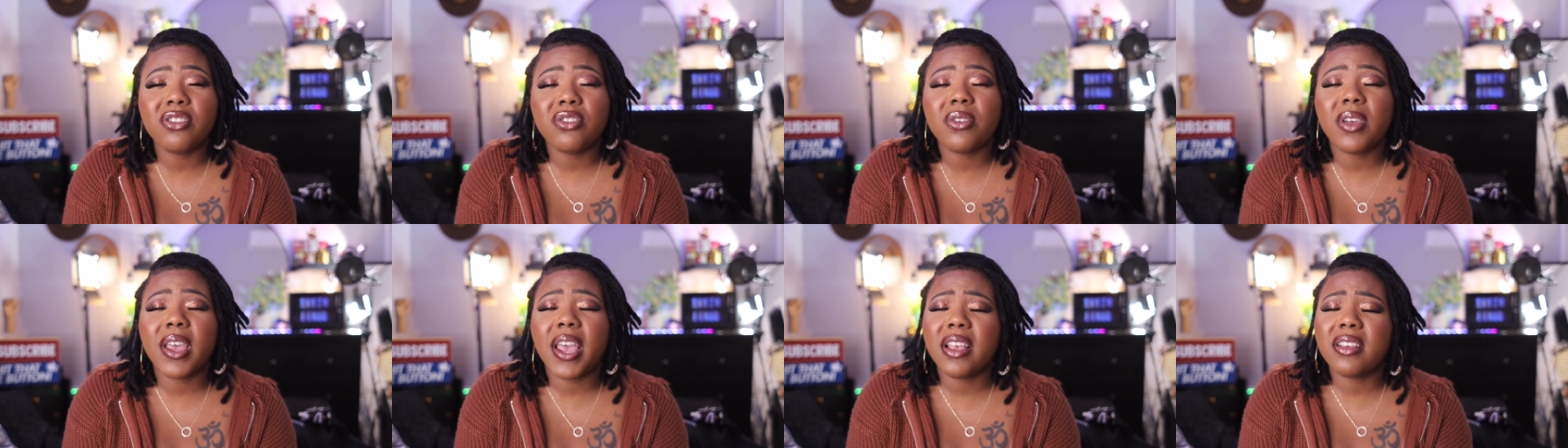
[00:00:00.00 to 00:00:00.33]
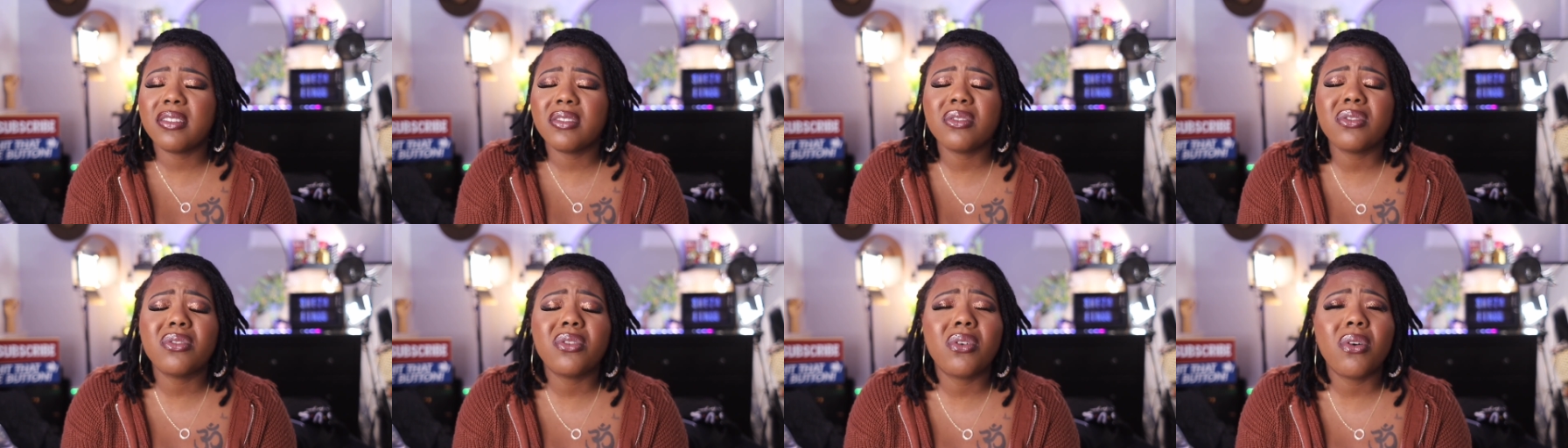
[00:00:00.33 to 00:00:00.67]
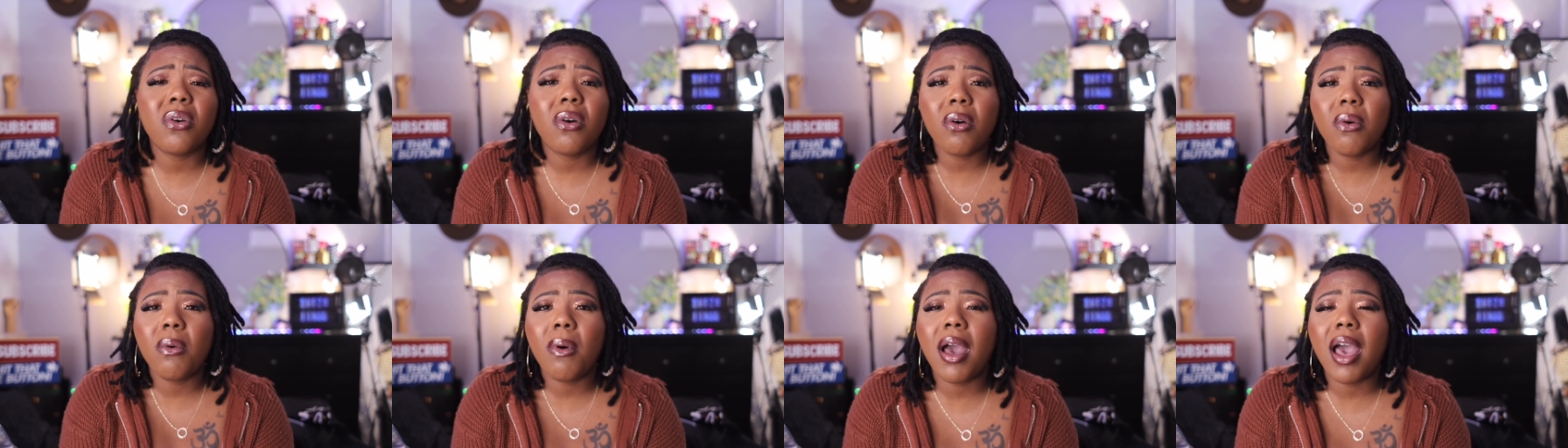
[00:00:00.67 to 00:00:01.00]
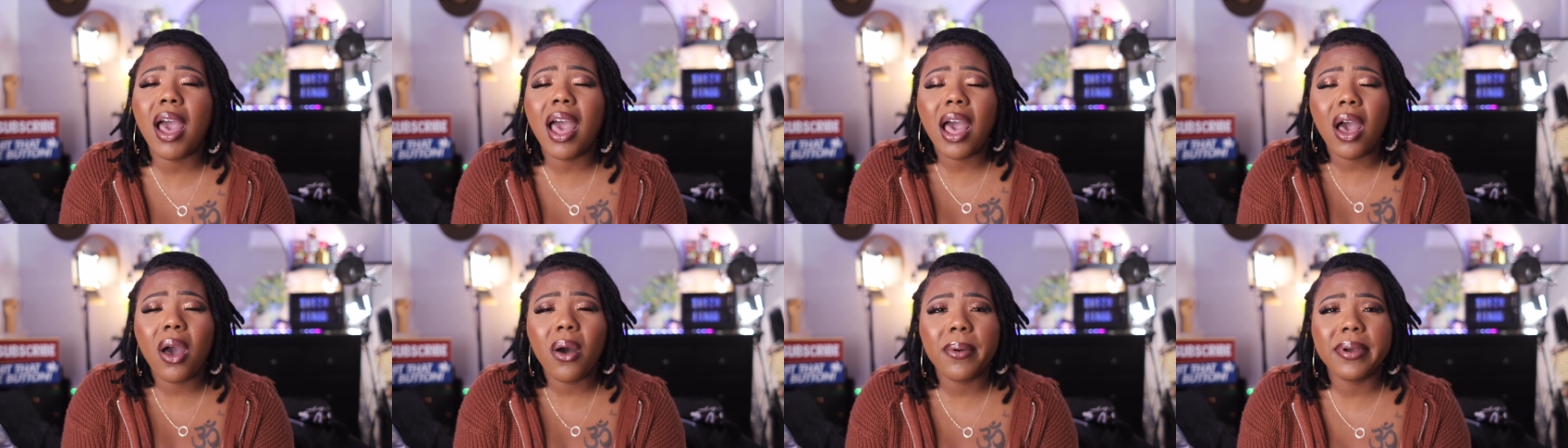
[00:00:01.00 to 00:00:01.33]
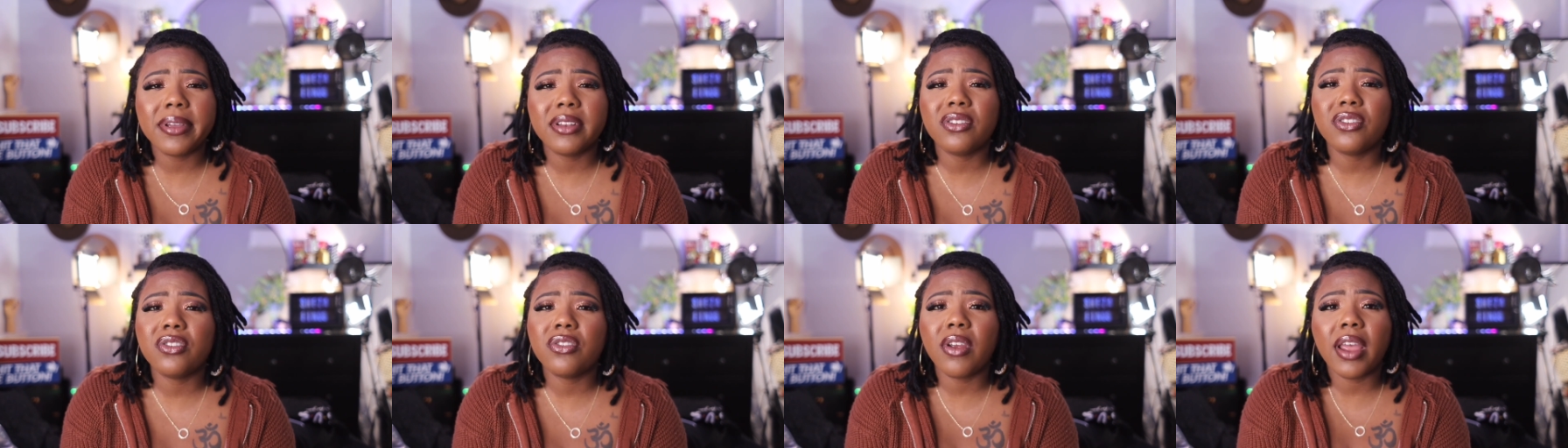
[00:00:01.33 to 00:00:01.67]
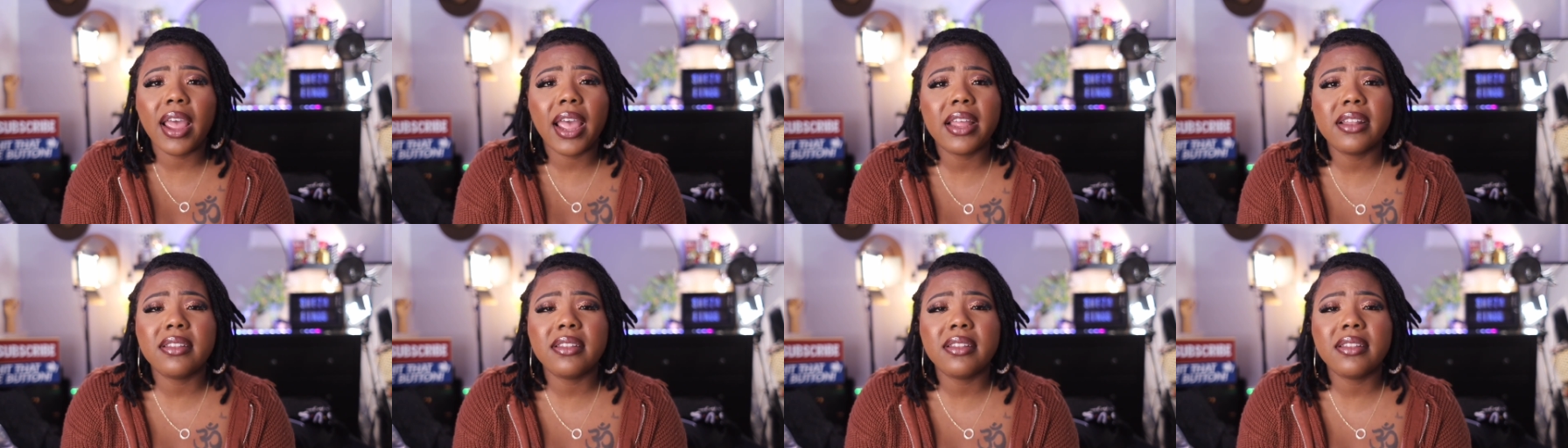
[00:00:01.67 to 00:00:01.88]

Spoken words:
You guys, go out and try